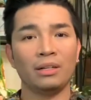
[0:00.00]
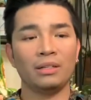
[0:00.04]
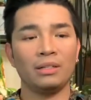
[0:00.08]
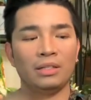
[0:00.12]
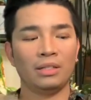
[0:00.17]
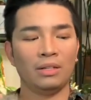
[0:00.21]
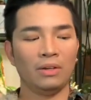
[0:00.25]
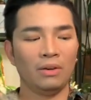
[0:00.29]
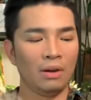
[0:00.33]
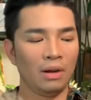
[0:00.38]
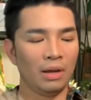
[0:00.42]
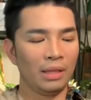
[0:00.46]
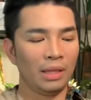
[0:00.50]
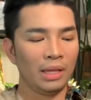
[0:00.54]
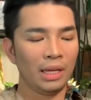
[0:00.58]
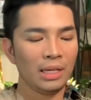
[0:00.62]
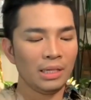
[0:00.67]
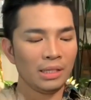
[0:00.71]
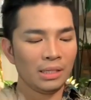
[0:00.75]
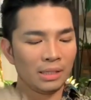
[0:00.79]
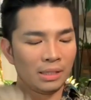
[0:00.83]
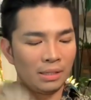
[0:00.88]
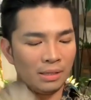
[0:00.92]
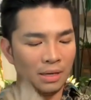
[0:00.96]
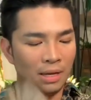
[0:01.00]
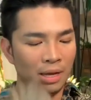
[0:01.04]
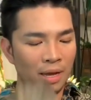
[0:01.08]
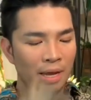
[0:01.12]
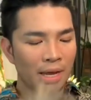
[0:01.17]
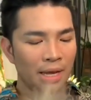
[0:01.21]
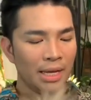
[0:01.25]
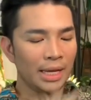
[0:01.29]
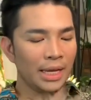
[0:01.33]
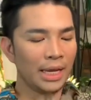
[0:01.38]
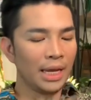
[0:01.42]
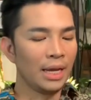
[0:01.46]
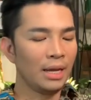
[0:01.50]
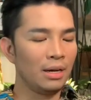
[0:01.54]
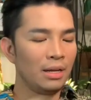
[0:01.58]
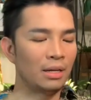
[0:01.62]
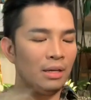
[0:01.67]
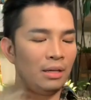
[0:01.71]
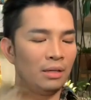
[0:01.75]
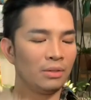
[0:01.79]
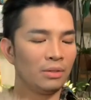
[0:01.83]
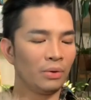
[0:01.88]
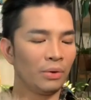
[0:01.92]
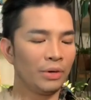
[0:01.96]
So these
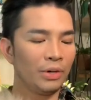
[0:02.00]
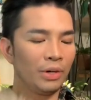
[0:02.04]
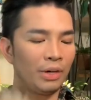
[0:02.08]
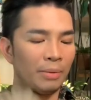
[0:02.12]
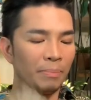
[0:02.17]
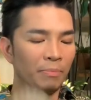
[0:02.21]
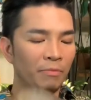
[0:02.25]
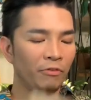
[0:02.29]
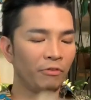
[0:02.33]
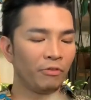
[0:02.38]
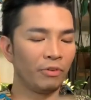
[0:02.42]
kitties or your